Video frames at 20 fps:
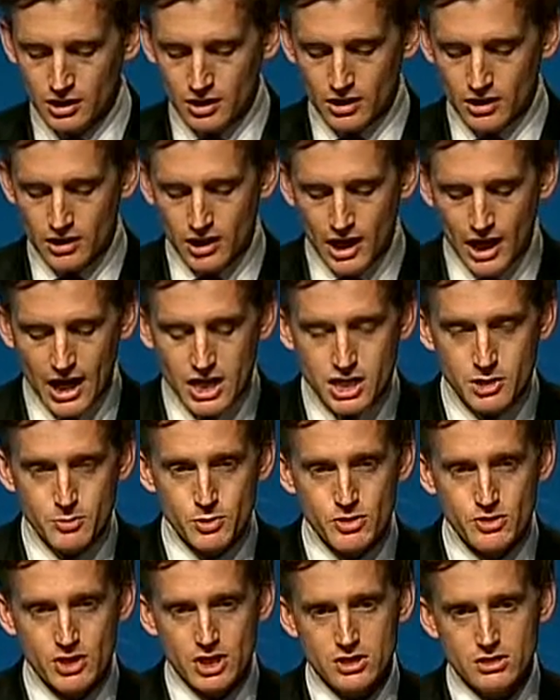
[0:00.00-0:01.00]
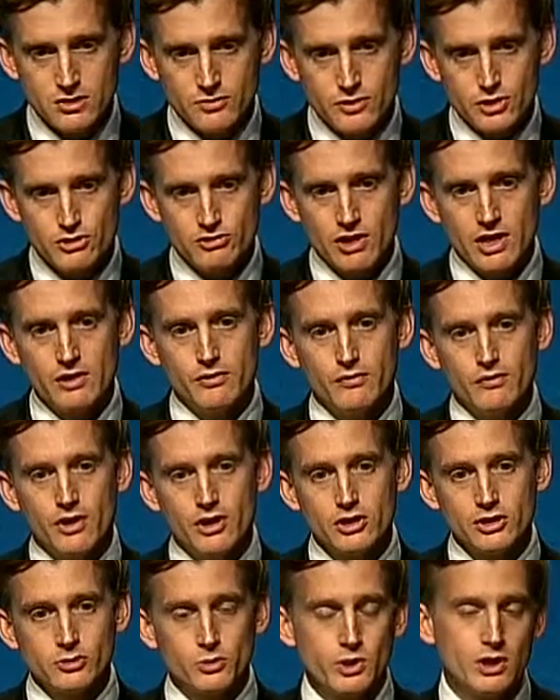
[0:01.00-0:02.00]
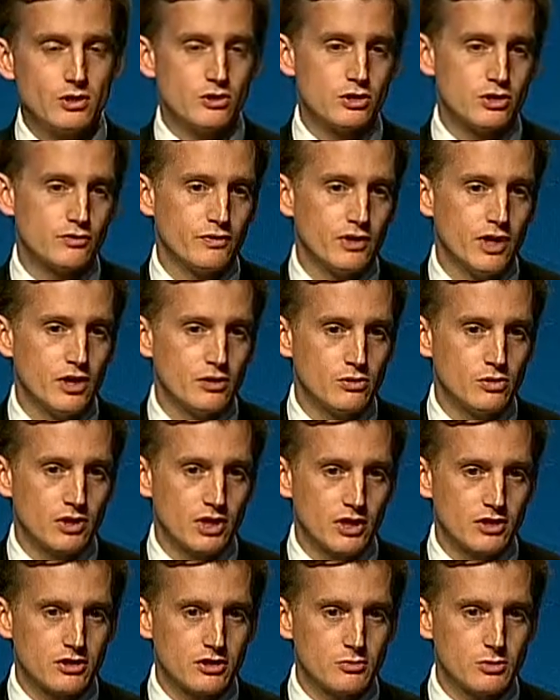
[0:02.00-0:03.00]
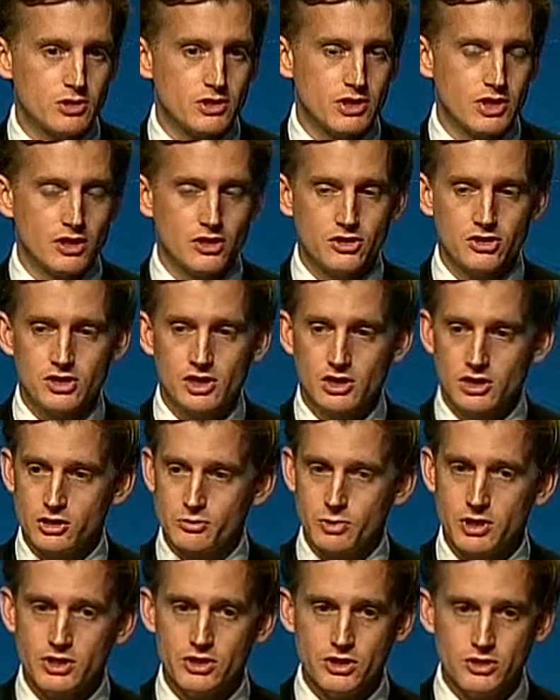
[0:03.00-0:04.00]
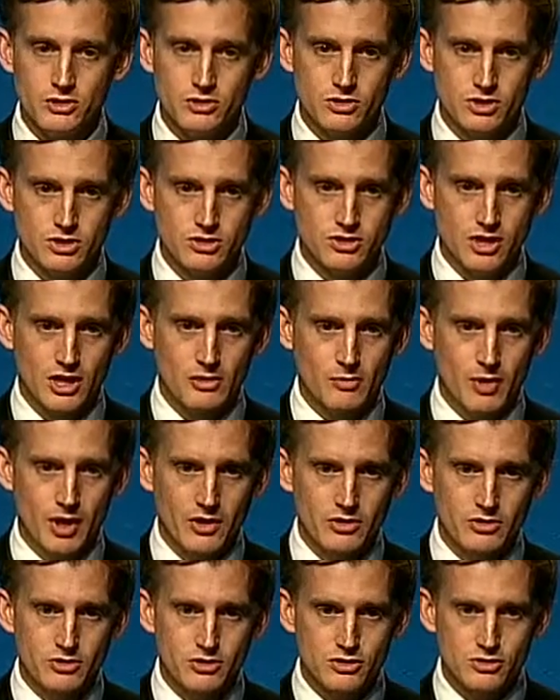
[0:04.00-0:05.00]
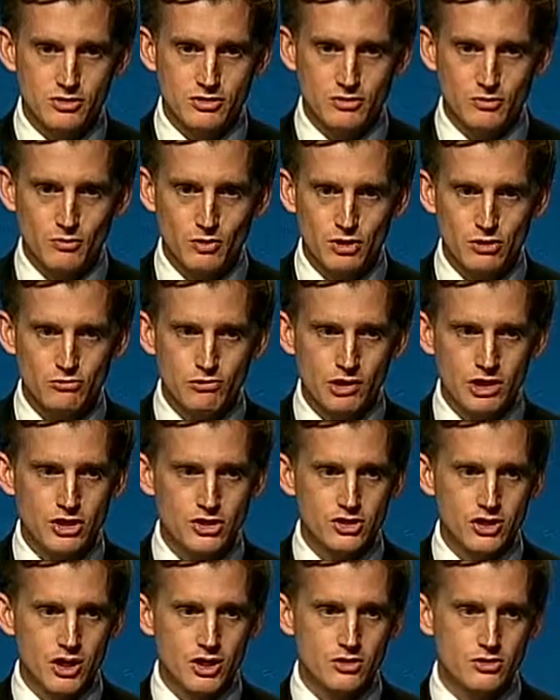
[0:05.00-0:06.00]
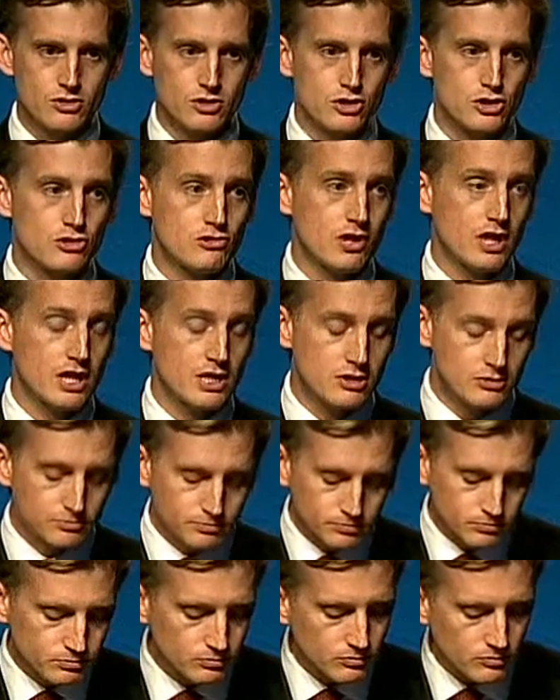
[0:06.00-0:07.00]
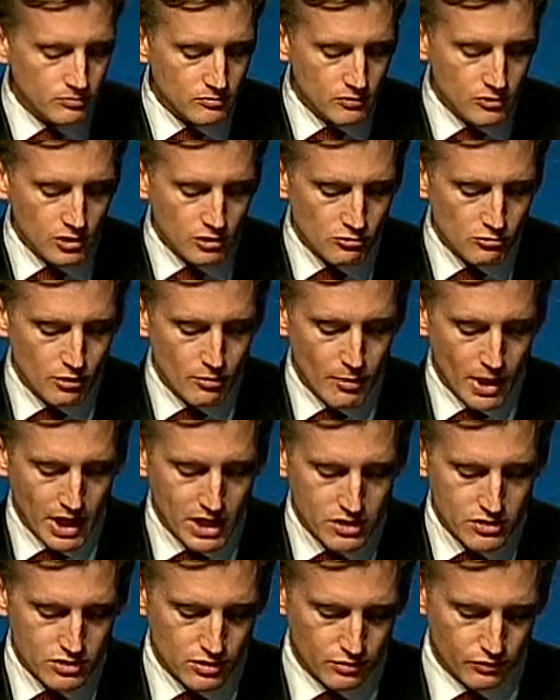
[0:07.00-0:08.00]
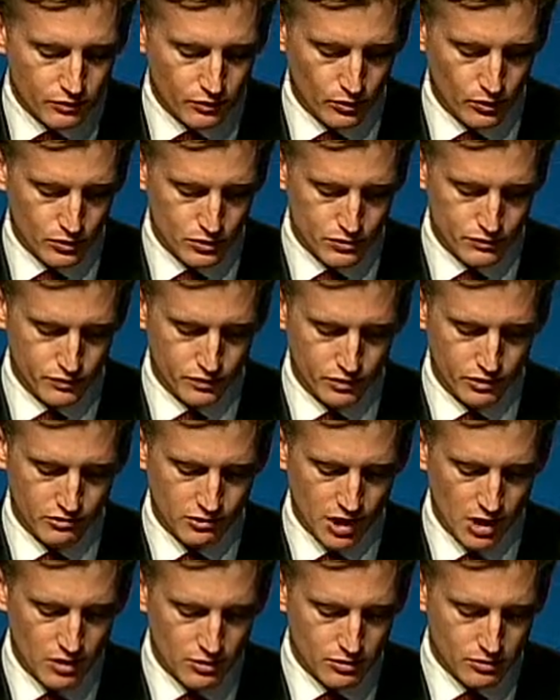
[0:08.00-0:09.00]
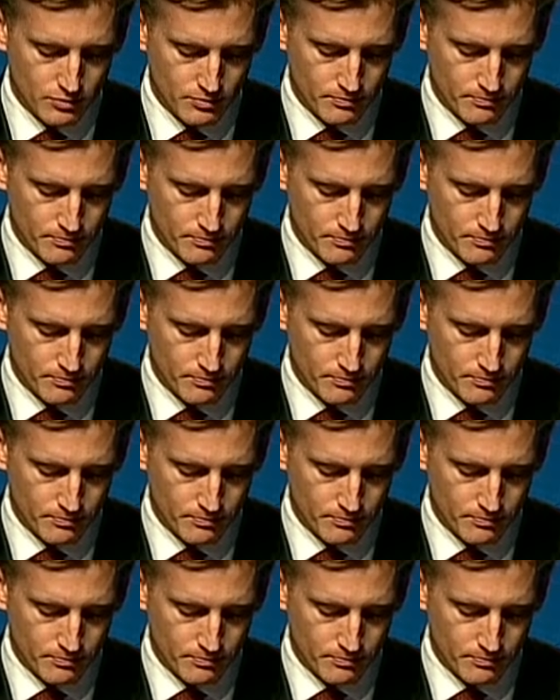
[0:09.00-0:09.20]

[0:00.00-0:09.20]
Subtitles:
80% of the trade fund we launched for local customers last year has been used in 10 months, which really shows that trade remains a force for growth.